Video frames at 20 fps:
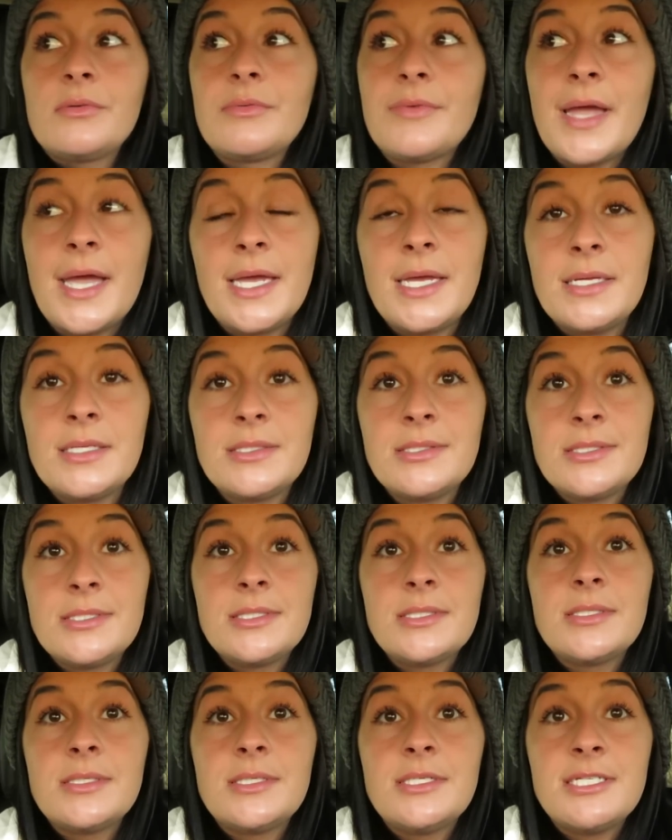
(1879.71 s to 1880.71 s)

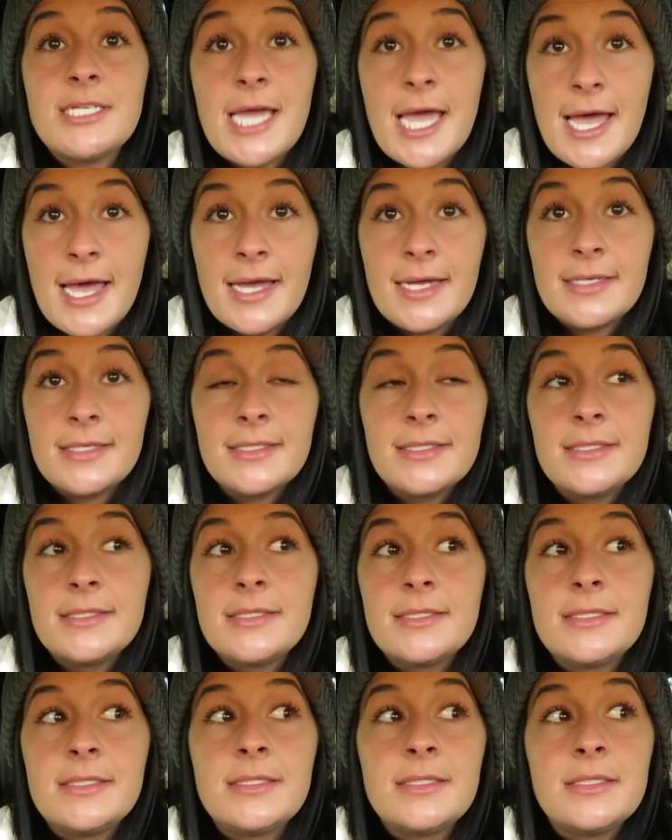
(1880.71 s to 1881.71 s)
Ryan's dad and
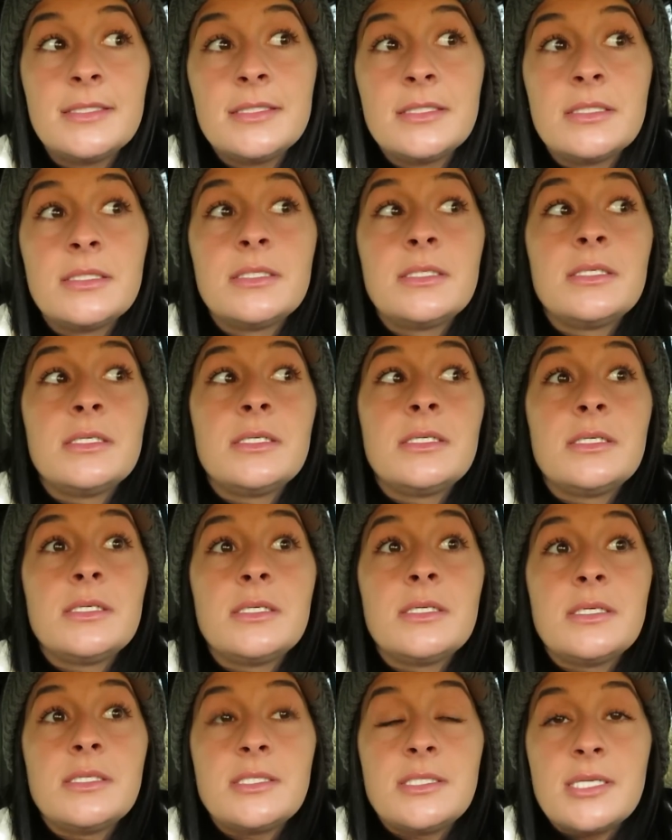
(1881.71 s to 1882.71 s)

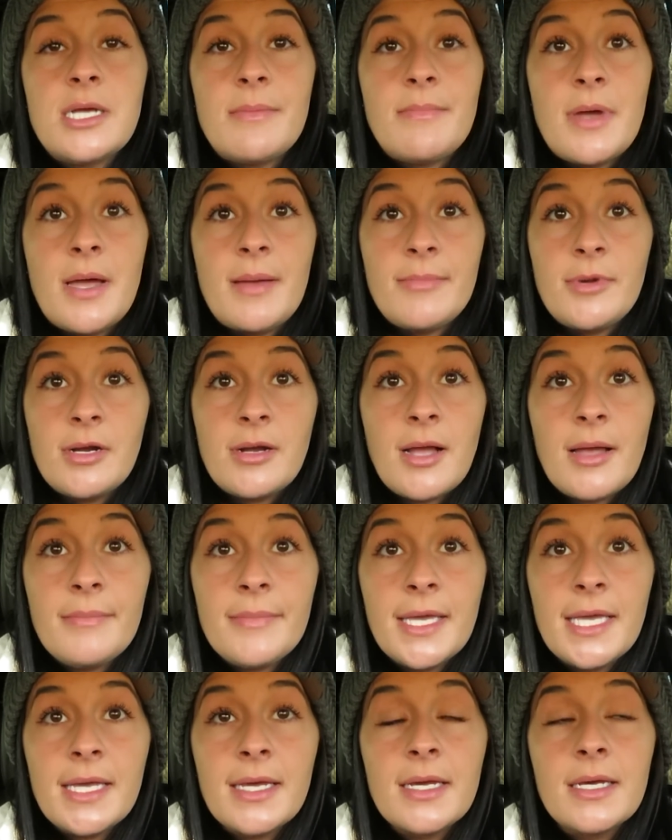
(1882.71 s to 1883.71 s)
stepmom are
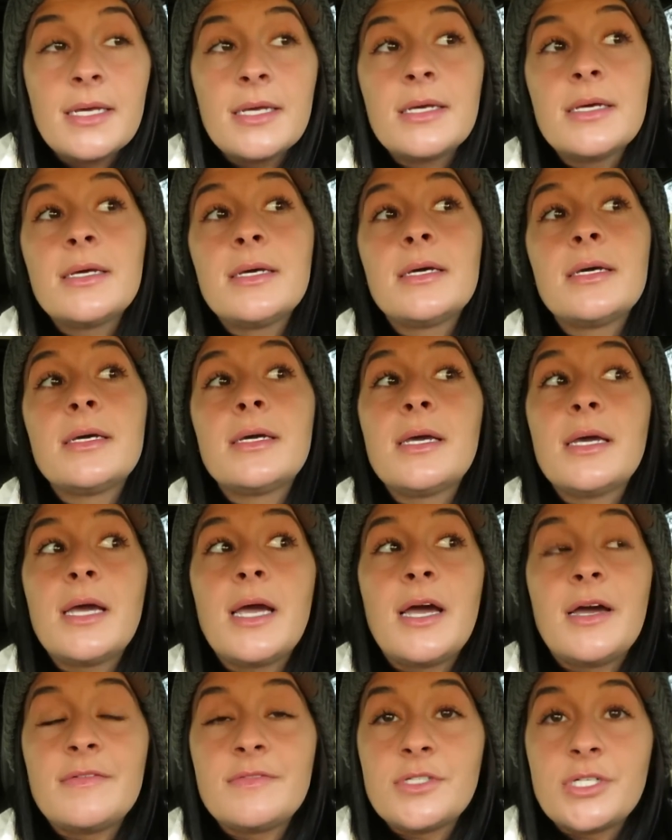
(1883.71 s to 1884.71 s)
coming
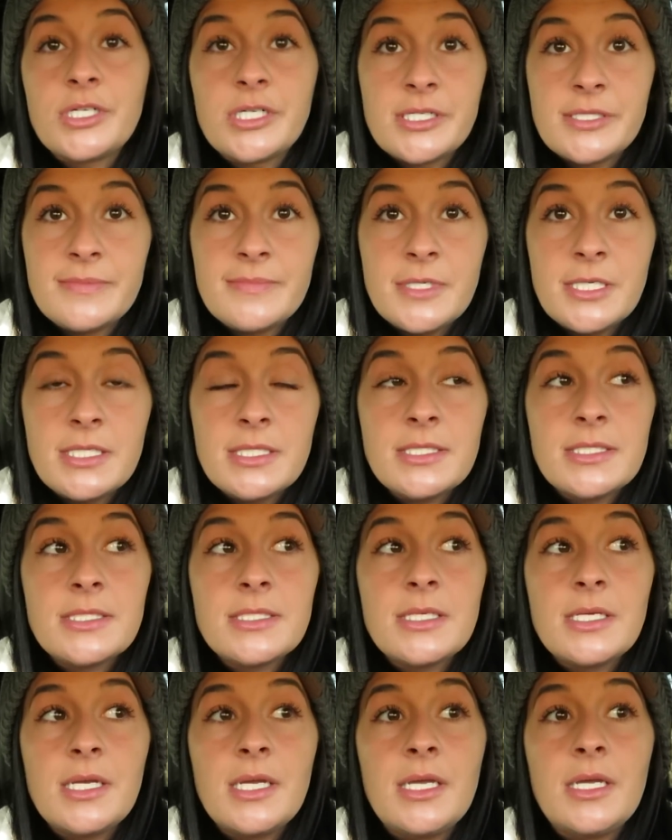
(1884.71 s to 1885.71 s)
after Christmas,
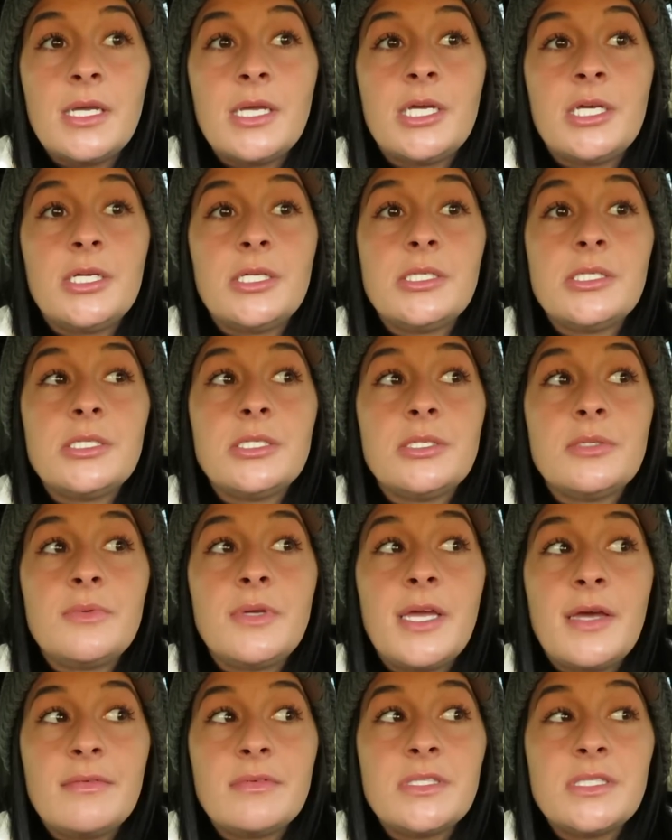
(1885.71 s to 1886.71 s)
and
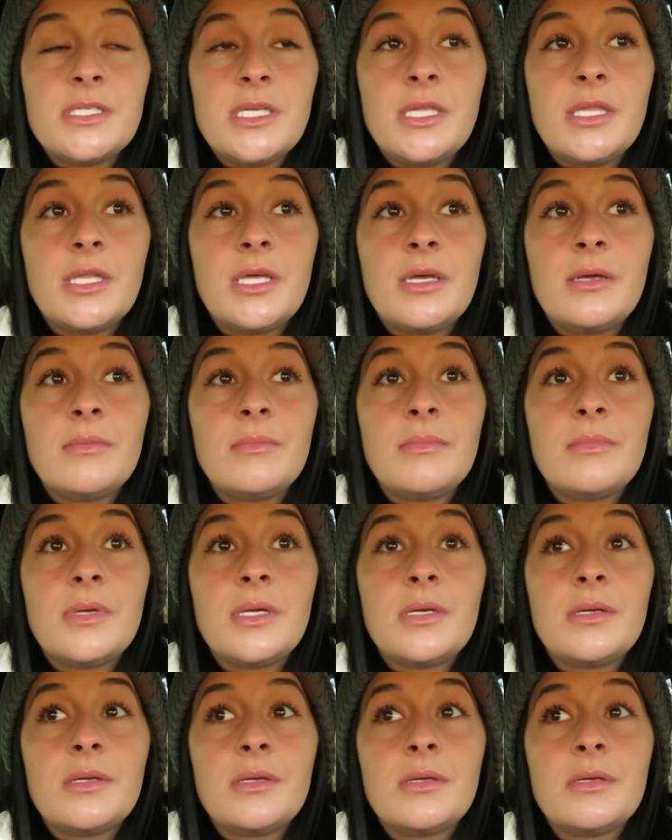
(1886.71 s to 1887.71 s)
we haven't seen
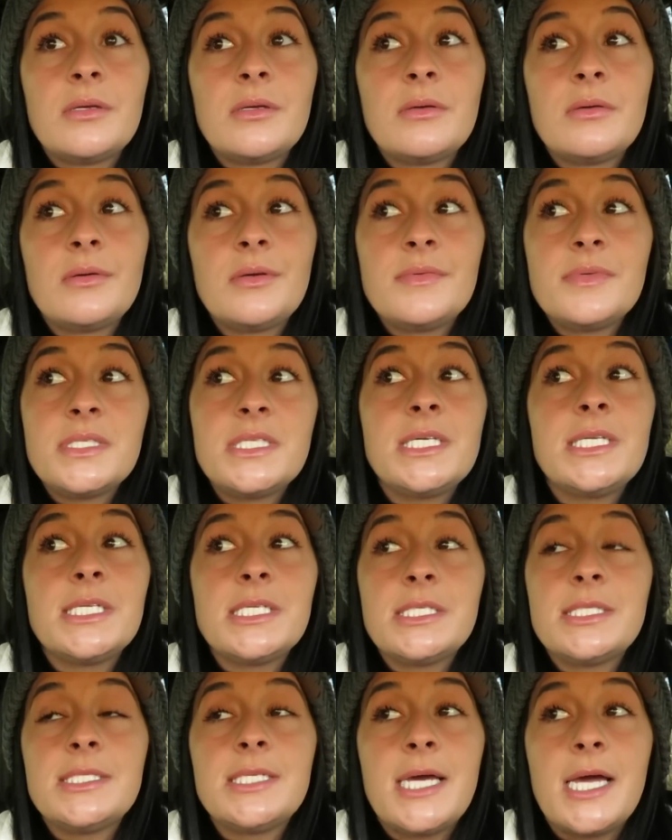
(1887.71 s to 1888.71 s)
them. I haven't seen
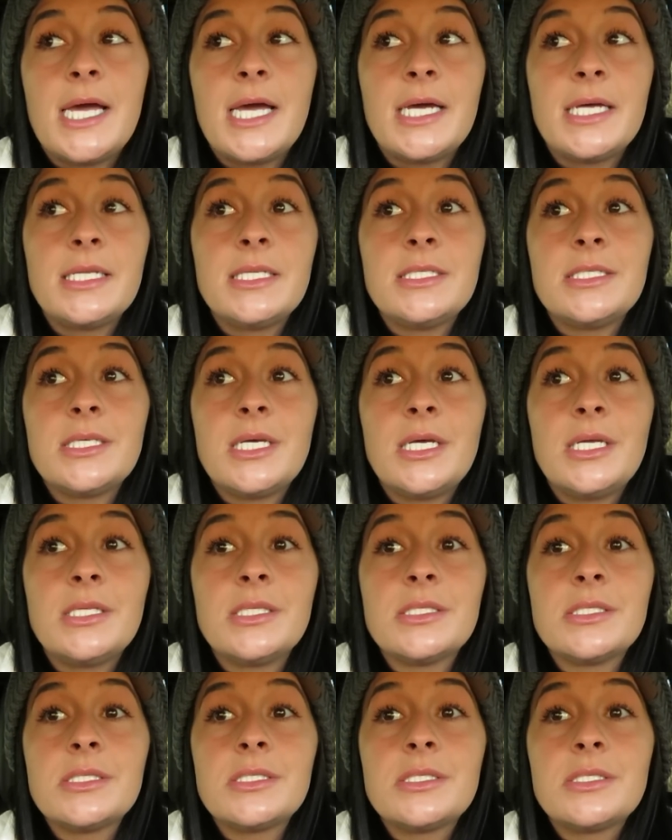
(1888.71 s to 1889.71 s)
his dad
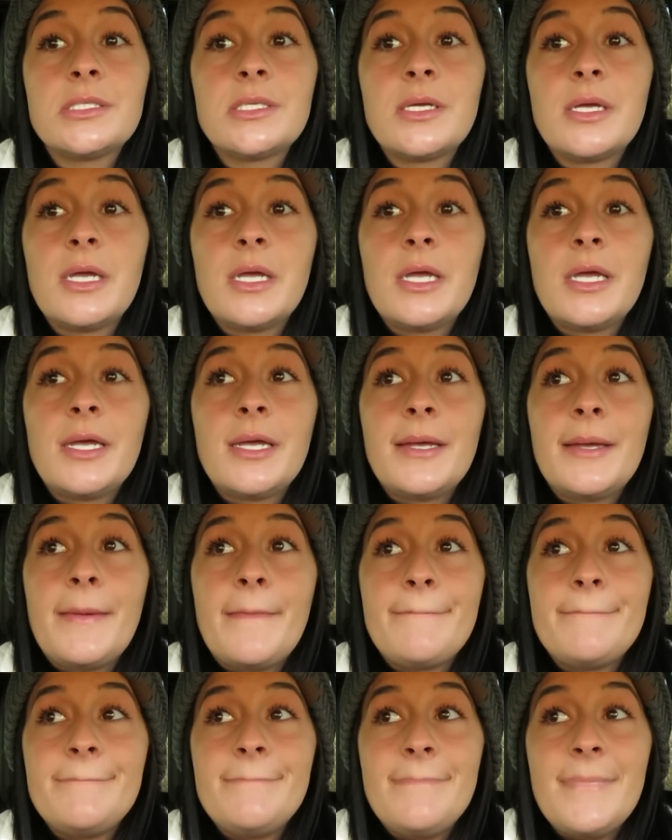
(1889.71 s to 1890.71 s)
since
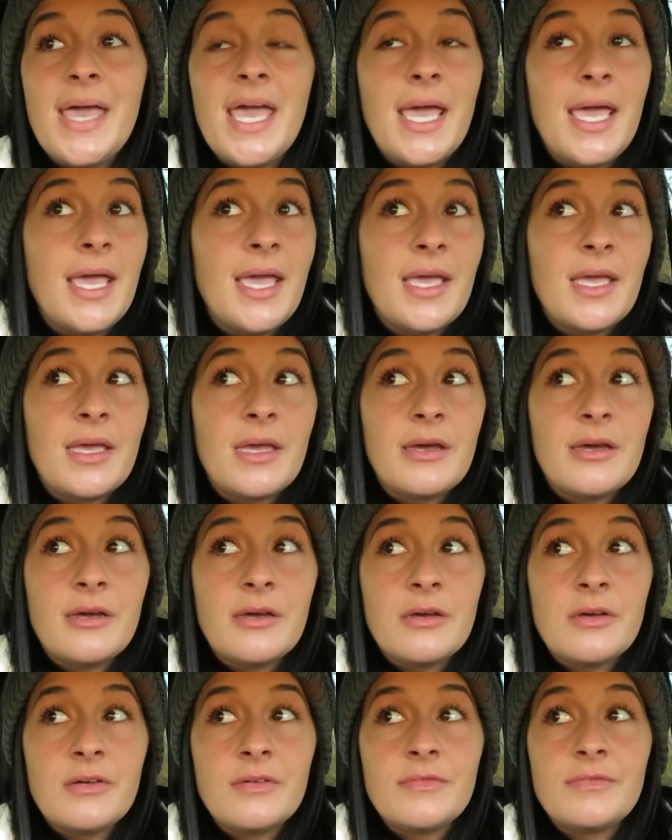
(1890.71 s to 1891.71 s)
May
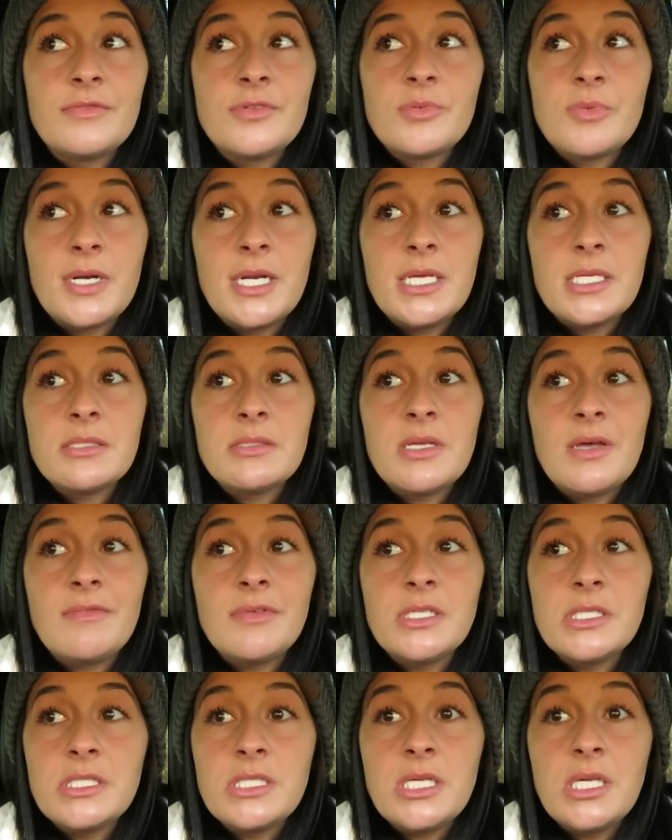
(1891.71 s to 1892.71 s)
of
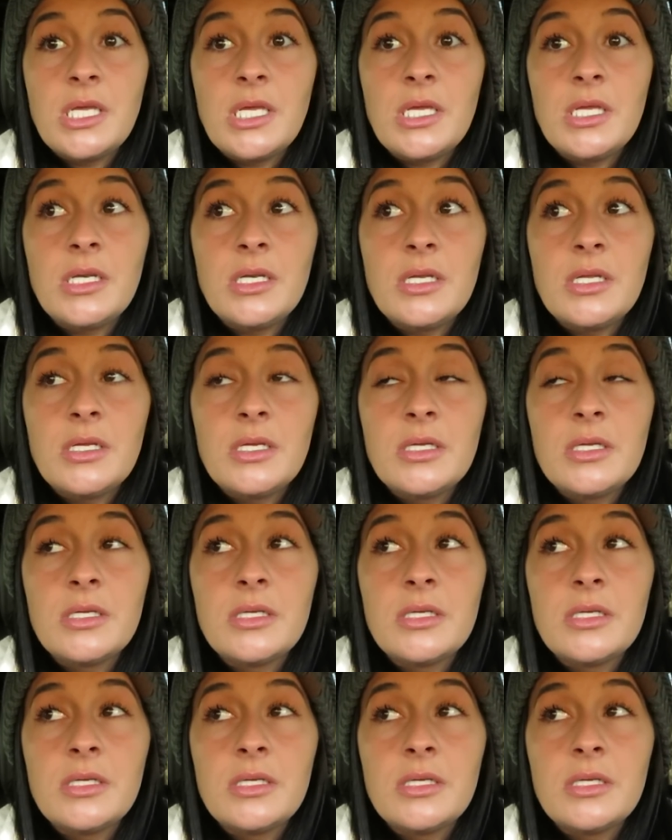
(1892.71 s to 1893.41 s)
2017.